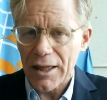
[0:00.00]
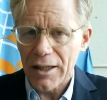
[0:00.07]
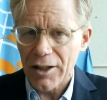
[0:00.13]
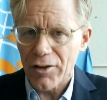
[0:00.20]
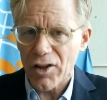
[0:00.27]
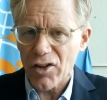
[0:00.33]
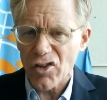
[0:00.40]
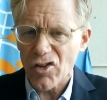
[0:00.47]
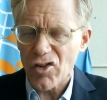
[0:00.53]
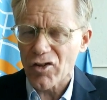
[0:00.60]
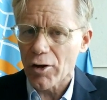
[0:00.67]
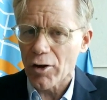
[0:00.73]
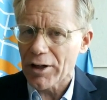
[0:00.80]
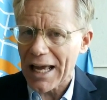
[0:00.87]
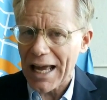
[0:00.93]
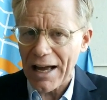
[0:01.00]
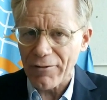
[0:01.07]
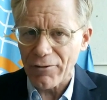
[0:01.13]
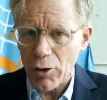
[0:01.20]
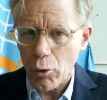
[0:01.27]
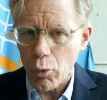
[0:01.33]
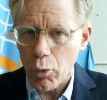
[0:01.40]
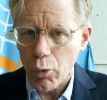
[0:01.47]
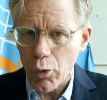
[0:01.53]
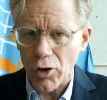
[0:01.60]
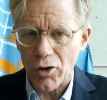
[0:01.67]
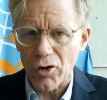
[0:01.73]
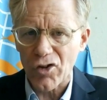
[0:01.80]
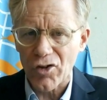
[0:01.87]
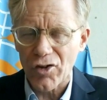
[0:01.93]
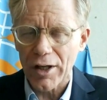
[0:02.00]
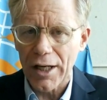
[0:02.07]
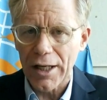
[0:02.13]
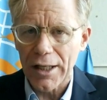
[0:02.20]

this is going to have worse